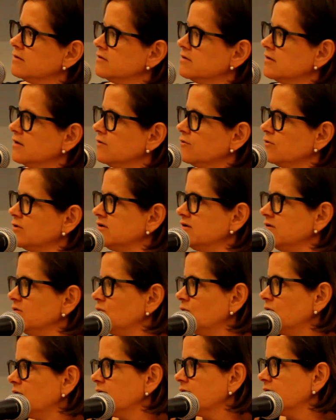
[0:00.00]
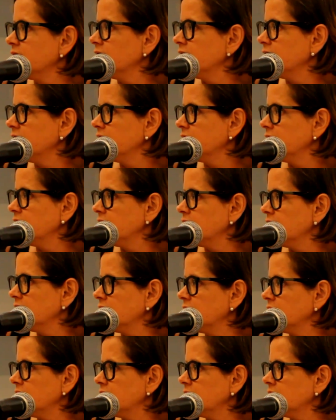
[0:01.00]
Oh, it didn't work.
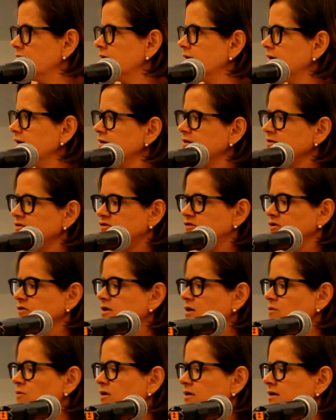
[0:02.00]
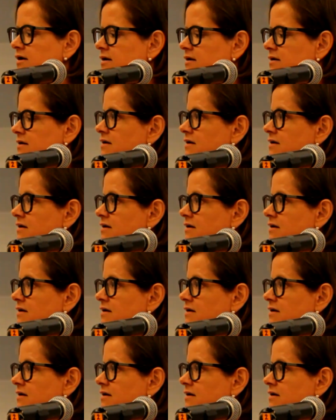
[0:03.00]
And it's still not working.